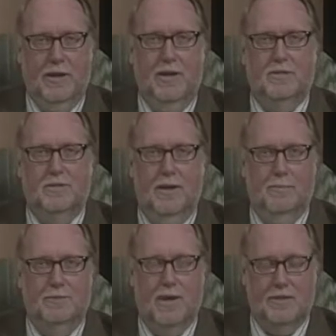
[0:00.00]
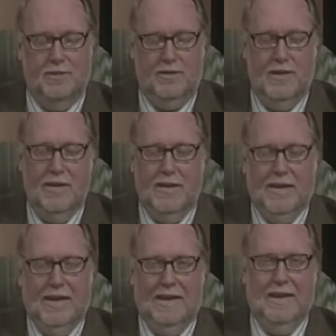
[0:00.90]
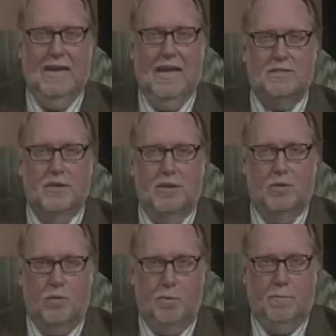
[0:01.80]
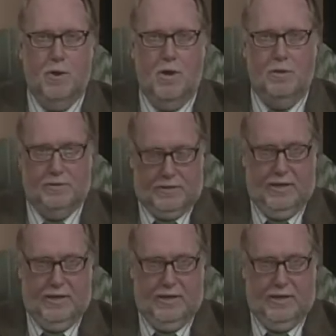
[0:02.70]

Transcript: is Tim Johnson, and he has a group called